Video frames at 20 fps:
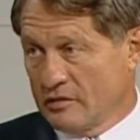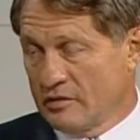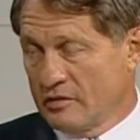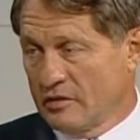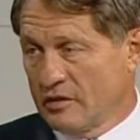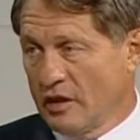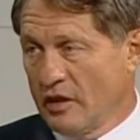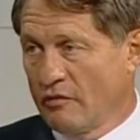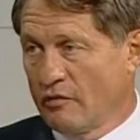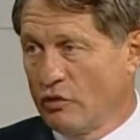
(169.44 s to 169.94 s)

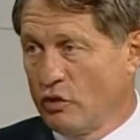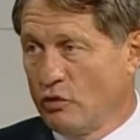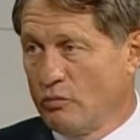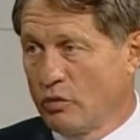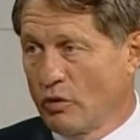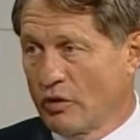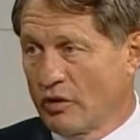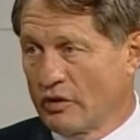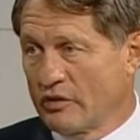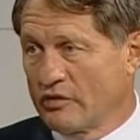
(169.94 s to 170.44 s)
of
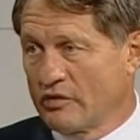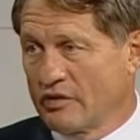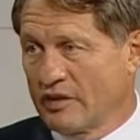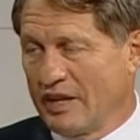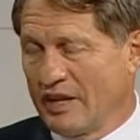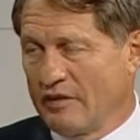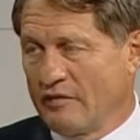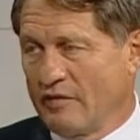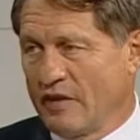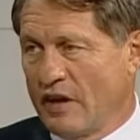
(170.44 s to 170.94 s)
newborns
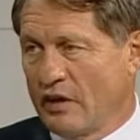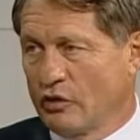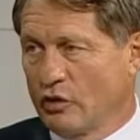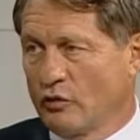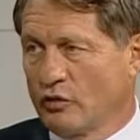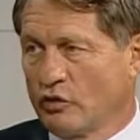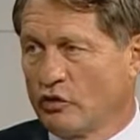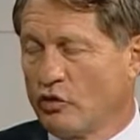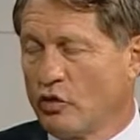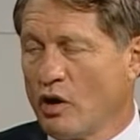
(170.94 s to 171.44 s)
and found
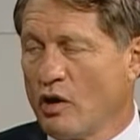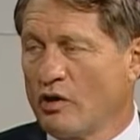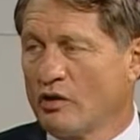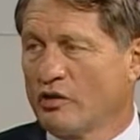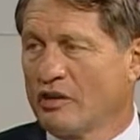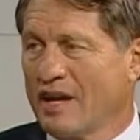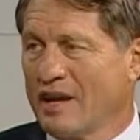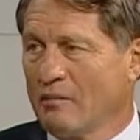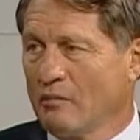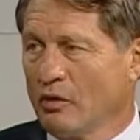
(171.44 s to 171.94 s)
over
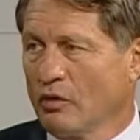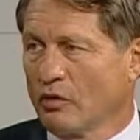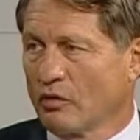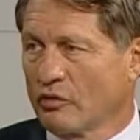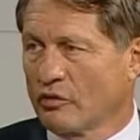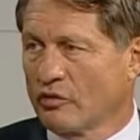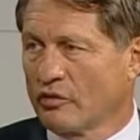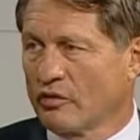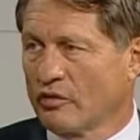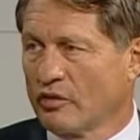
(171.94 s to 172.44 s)
200
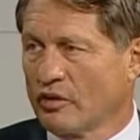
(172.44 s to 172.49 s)
chemicals